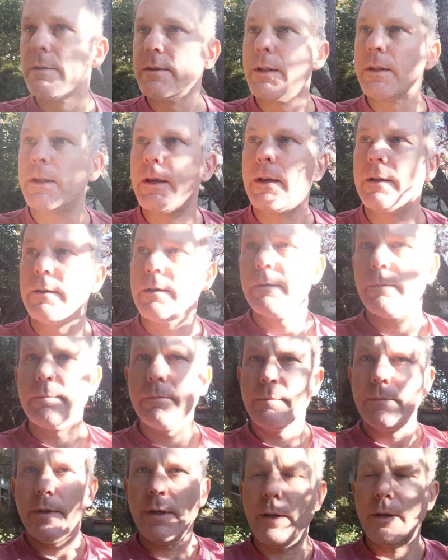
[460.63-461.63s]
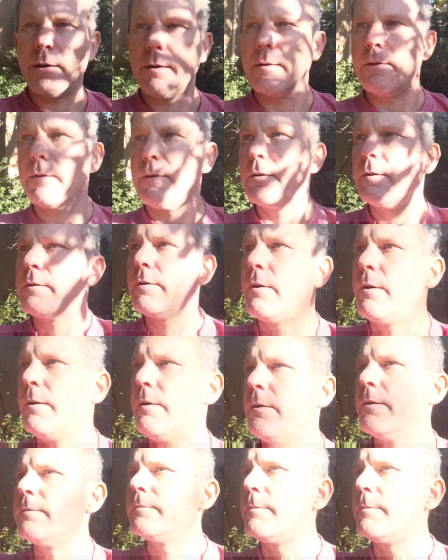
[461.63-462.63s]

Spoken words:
and they end up being tall